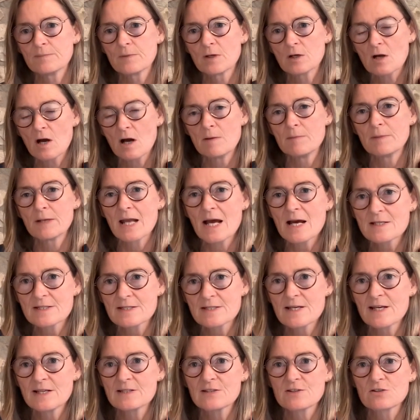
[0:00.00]
common
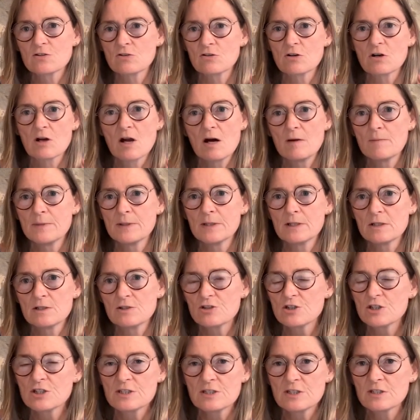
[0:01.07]
assets or common
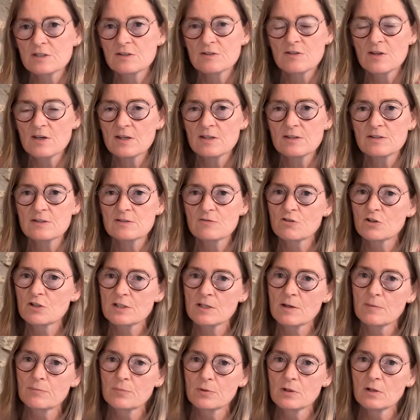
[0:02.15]
logistics things, for
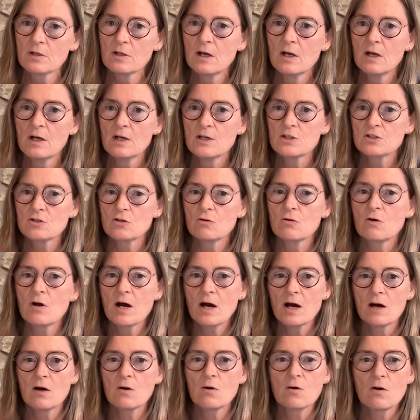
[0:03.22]
example? So
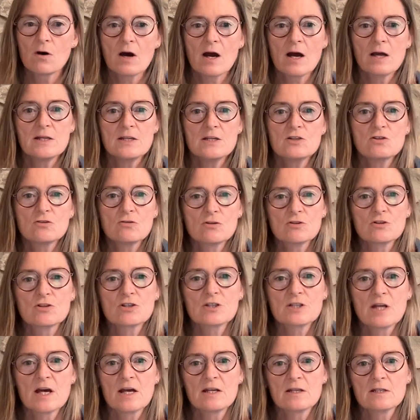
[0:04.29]
I need to
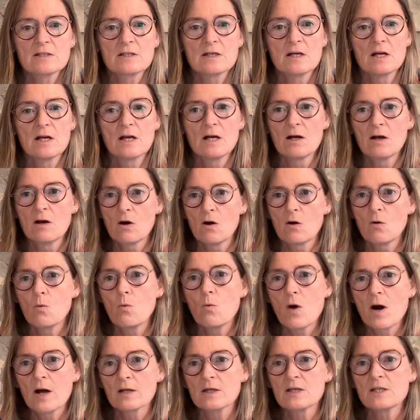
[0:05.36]
understand
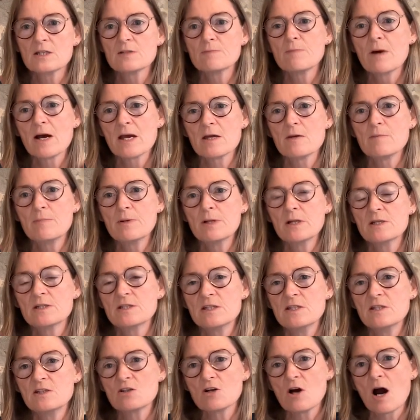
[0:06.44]
what is my
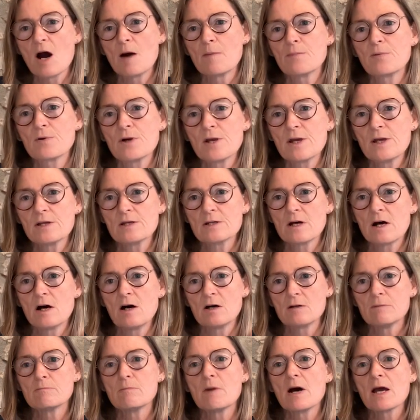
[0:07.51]
ability to operate
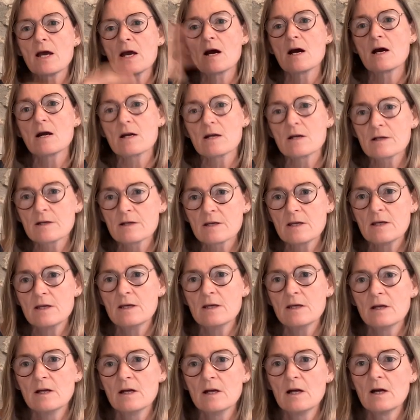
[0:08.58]
on my
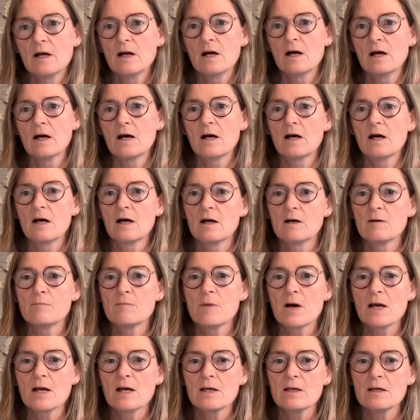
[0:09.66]
hierarchy,
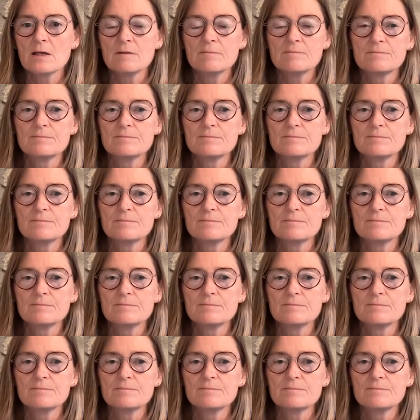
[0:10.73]
my